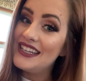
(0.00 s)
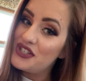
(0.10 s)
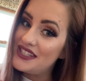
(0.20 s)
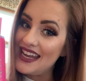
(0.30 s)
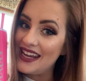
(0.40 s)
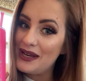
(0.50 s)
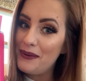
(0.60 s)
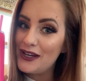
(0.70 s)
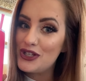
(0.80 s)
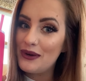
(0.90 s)
Just taking a
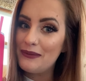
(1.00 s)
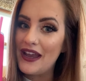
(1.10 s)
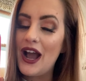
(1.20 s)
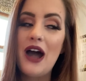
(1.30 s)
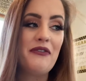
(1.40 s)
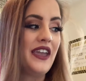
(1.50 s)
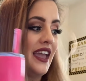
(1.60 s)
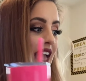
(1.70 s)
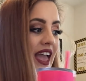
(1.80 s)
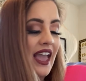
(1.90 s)
picture with my
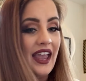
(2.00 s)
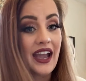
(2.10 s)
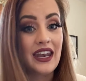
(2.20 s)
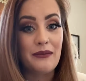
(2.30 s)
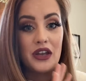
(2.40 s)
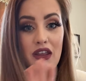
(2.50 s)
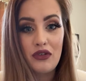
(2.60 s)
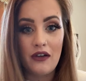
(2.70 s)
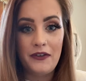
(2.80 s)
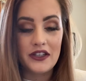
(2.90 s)
coffee and I'm gonna
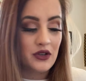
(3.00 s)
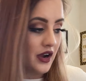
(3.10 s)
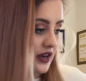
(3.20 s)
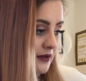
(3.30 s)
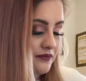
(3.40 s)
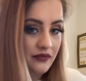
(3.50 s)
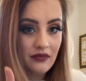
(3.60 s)
throw a filter on it.